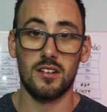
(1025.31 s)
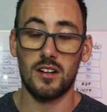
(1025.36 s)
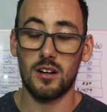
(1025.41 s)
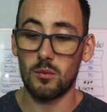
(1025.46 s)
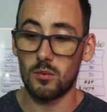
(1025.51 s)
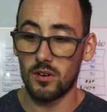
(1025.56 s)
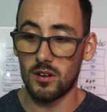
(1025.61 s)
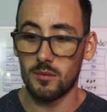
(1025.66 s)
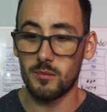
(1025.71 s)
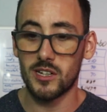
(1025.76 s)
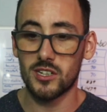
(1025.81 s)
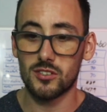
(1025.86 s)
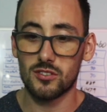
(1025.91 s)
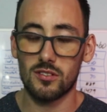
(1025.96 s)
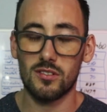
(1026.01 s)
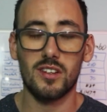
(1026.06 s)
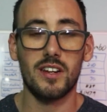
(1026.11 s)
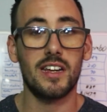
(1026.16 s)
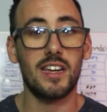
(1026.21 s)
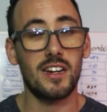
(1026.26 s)
And I want to make
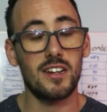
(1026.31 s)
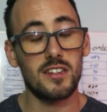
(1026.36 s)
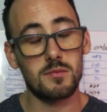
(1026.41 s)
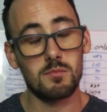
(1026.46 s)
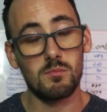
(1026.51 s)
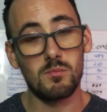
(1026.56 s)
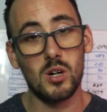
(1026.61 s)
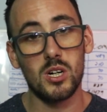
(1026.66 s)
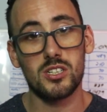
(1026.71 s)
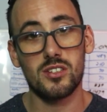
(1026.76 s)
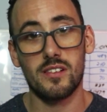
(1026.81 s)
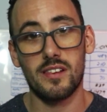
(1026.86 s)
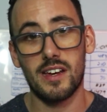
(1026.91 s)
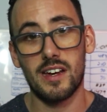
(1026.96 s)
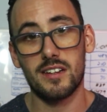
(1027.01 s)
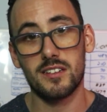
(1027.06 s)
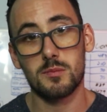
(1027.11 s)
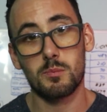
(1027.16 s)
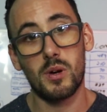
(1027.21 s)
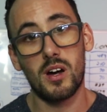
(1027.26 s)
sure that I get as much of
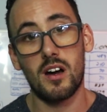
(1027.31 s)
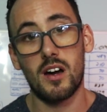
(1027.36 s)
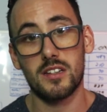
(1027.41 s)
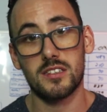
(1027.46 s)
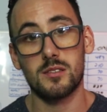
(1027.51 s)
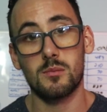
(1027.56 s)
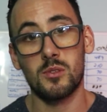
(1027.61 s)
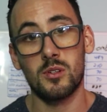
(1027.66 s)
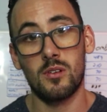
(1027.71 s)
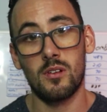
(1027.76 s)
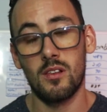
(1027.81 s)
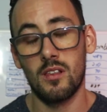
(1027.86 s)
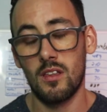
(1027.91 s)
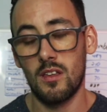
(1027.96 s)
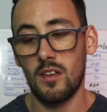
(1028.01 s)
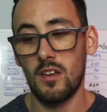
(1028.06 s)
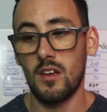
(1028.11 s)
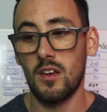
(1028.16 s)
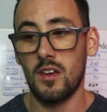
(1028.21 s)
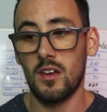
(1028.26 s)
that as possible.
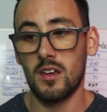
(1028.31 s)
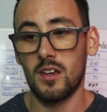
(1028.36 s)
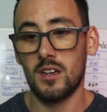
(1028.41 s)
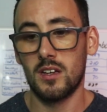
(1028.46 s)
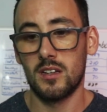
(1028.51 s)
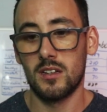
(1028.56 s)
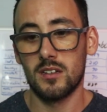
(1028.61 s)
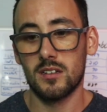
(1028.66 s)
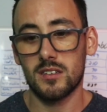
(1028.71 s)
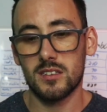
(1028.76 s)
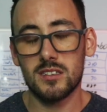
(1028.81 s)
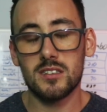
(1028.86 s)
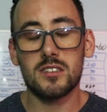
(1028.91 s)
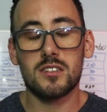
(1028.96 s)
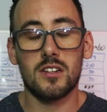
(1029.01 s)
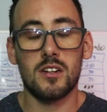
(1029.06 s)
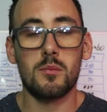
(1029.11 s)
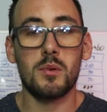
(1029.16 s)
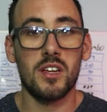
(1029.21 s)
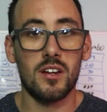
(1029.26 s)
Because
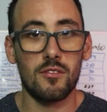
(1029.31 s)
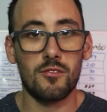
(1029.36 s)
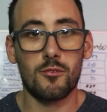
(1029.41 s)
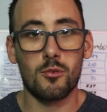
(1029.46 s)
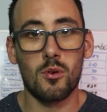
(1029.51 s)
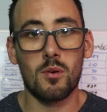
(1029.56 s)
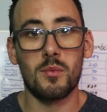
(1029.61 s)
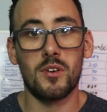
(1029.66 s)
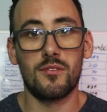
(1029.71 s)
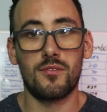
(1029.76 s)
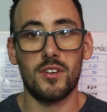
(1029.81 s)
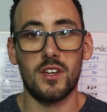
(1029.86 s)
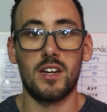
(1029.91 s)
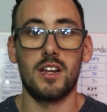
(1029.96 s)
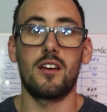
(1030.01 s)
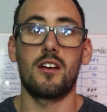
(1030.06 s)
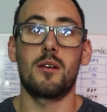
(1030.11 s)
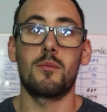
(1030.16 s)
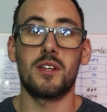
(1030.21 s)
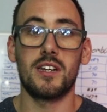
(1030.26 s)
it's going to be an informative
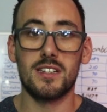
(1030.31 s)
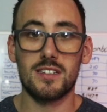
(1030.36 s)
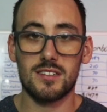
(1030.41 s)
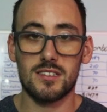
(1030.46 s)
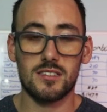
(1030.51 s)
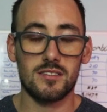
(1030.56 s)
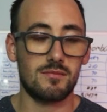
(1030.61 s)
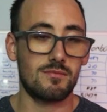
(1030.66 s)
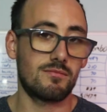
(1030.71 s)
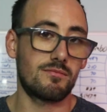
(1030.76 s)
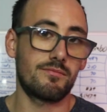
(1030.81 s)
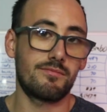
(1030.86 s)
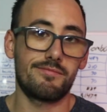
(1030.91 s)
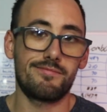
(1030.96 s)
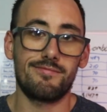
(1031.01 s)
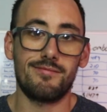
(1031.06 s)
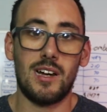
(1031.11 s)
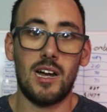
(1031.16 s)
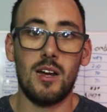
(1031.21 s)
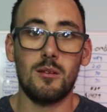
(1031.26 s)
video. I mean,
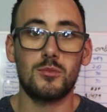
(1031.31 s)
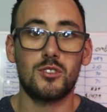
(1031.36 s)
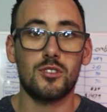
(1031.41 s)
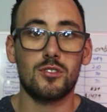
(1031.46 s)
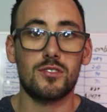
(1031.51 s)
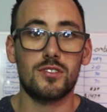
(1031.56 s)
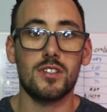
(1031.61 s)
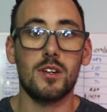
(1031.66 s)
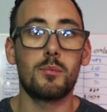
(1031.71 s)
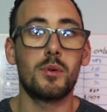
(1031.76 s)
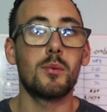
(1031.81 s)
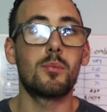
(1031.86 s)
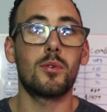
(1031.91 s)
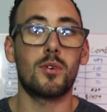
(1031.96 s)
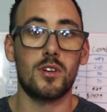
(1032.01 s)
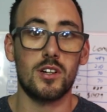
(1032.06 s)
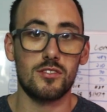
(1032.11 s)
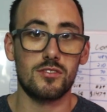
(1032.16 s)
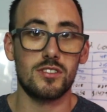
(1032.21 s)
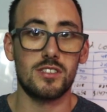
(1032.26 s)
I'm sure some
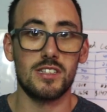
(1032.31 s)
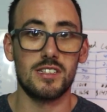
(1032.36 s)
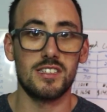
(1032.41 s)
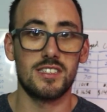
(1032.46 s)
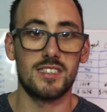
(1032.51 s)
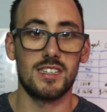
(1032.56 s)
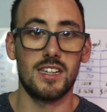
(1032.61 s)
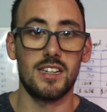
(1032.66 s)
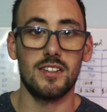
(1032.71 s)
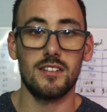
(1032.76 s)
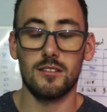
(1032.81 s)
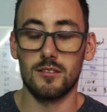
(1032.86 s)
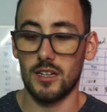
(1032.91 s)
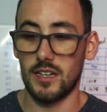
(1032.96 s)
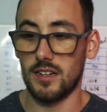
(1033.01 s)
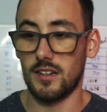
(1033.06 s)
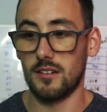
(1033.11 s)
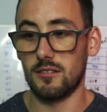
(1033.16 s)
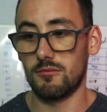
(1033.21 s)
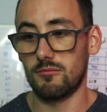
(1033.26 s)
people are interested to see it.
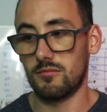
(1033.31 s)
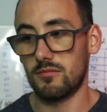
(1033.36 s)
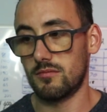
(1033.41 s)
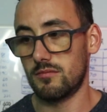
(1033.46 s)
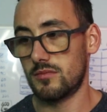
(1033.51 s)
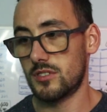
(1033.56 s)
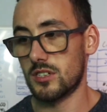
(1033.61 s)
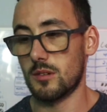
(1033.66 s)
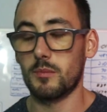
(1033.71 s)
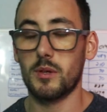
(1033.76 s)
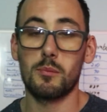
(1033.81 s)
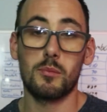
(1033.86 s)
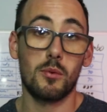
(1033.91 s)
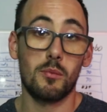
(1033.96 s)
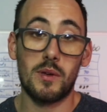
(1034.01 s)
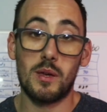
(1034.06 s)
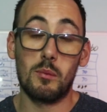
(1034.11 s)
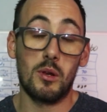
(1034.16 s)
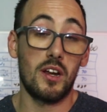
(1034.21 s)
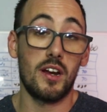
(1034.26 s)
And some people
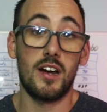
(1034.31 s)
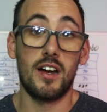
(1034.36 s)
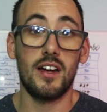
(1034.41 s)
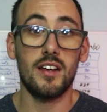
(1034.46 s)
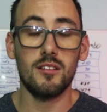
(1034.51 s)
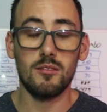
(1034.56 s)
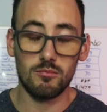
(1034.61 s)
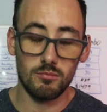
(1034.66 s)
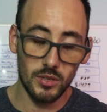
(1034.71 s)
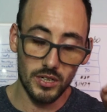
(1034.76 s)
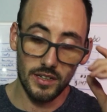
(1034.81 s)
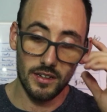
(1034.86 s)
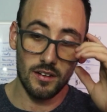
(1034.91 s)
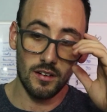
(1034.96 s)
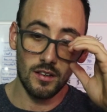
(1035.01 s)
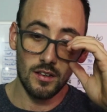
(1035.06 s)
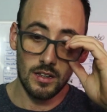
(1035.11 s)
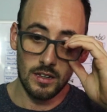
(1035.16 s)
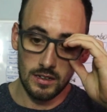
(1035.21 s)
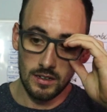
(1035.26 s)
maybe not.
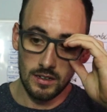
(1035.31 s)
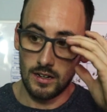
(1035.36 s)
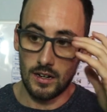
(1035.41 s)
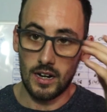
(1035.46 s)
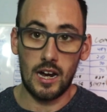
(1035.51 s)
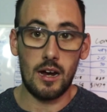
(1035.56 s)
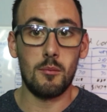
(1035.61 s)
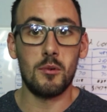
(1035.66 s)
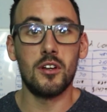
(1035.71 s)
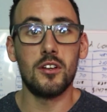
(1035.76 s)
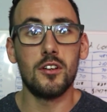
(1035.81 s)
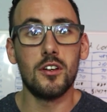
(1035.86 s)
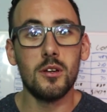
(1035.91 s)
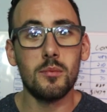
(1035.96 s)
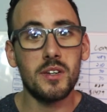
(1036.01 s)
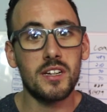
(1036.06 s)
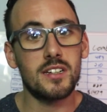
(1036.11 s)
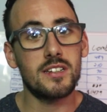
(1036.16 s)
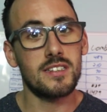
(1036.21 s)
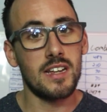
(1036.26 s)
But I'm going to do
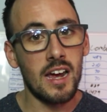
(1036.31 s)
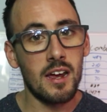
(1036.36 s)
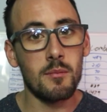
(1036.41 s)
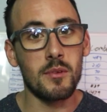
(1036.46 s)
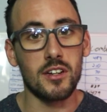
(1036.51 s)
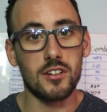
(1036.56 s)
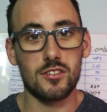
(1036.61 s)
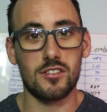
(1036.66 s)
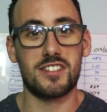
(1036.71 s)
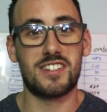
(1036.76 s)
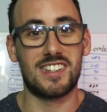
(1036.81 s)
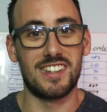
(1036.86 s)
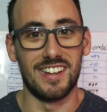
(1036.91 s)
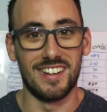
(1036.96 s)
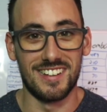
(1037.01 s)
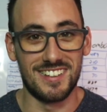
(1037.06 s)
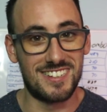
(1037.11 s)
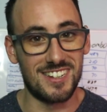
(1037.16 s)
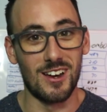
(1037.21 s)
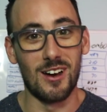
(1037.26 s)
it because I'm
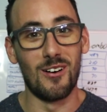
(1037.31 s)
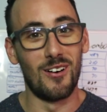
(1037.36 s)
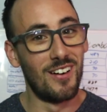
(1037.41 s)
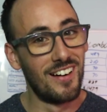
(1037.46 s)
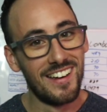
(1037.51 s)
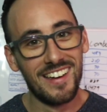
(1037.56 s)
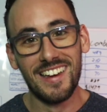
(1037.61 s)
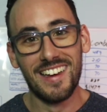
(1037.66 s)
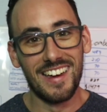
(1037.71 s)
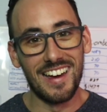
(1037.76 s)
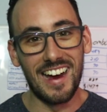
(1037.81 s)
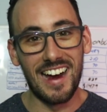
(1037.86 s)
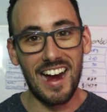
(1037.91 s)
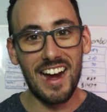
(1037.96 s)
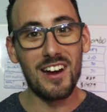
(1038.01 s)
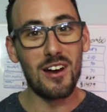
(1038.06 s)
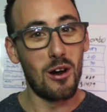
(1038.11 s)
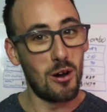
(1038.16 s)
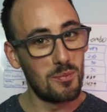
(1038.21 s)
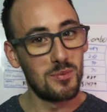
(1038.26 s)
interested. So
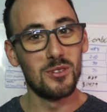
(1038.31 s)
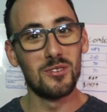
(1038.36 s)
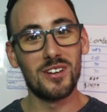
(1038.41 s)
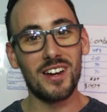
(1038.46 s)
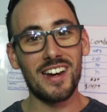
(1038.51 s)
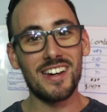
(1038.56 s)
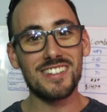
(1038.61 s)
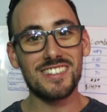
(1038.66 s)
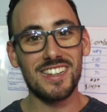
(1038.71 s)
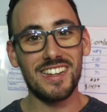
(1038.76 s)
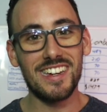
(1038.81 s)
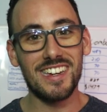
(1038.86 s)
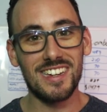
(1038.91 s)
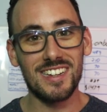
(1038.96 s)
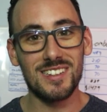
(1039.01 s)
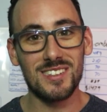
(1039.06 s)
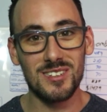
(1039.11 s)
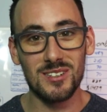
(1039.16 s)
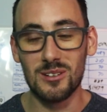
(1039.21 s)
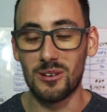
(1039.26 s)
I hope you guys like
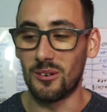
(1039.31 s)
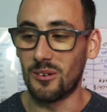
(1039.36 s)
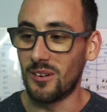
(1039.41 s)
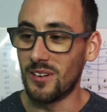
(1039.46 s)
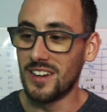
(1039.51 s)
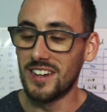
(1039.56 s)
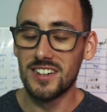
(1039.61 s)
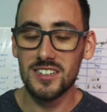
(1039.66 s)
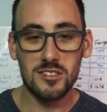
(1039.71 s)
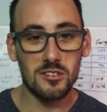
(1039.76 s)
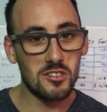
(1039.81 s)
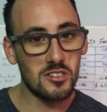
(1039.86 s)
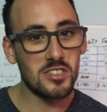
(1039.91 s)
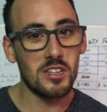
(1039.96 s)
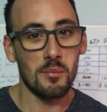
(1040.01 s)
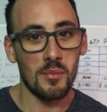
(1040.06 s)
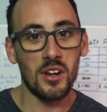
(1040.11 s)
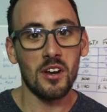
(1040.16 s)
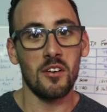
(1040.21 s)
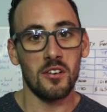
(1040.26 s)
it too. So just
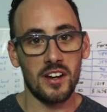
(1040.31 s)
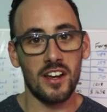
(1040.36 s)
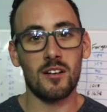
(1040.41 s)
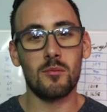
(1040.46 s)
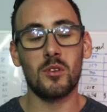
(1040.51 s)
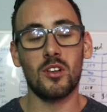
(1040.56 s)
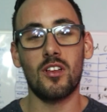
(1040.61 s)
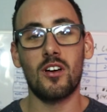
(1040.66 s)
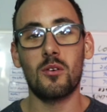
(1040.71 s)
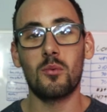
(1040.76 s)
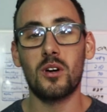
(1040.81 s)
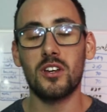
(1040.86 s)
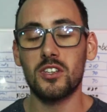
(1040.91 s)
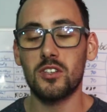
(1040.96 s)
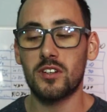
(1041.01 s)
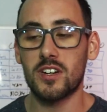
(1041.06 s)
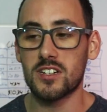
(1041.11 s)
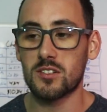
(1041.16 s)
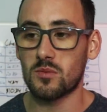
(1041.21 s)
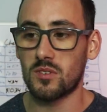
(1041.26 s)
let me know down below
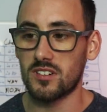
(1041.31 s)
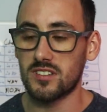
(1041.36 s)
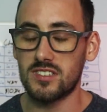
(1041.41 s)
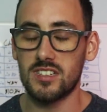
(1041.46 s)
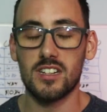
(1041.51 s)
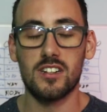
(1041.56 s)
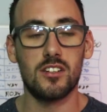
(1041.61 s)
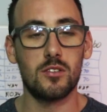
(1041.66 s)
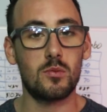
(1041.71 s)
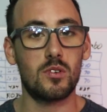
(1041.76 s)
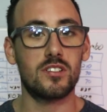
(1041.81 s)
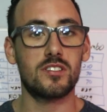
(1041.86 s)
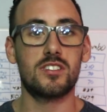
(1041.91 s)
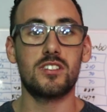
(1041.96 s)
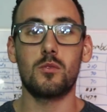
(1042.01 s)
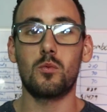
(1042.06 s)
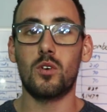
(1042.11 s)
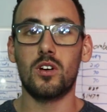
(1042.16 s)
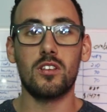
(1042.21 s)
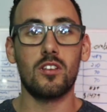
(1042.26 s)
what you guys want to see. Do you want to
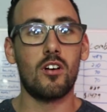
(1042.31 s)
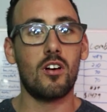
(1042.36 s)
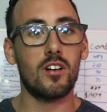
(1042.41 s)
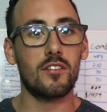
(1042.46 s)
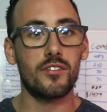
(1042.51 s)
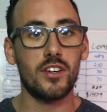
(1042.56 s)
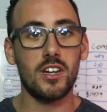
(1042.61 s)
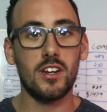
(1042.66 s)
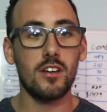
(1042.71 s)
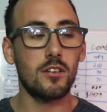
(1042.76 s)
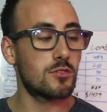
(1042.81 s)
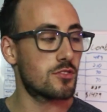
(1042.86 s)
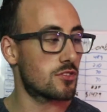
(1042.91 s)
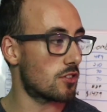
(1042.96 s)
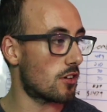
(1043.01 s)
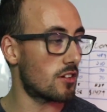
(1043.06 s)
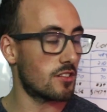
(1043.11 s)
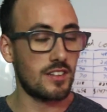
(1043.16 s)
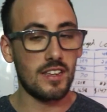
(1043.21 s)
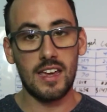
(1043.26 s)
see one long video,
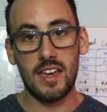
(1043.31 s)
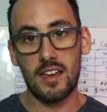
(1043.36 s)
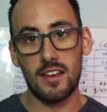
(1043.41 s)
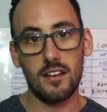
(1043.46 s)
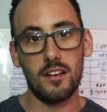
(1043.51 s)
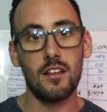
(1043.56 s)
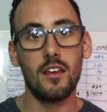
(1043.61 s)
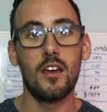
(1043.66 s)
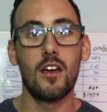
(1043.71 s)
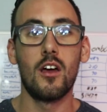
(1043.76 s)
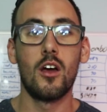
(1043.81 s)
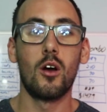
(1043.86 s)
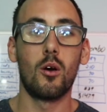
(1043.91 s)
start to end?